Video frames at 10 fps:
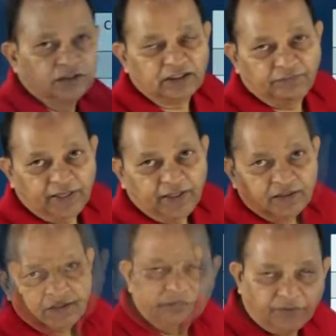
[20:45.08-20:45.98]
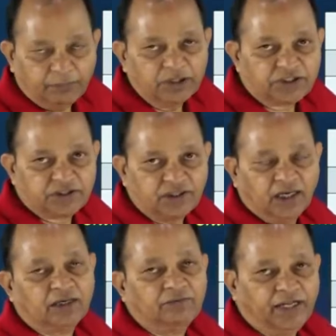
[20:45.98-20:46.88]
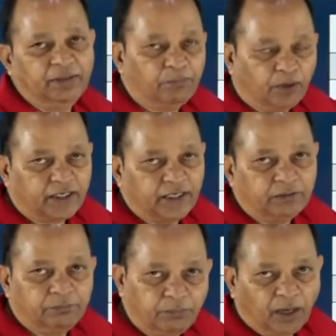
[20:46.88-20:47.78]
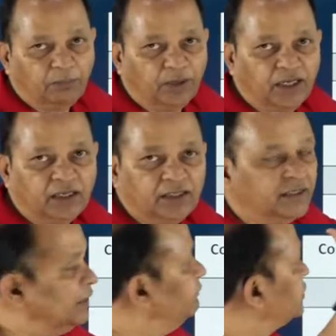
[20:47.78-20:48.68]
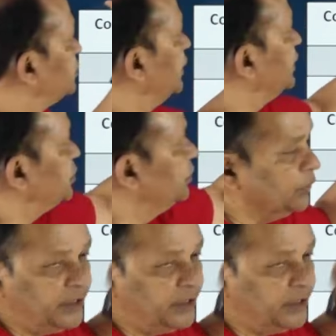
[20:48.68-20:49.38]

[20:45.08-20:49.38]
this is a very famous or very important, popular, every student should know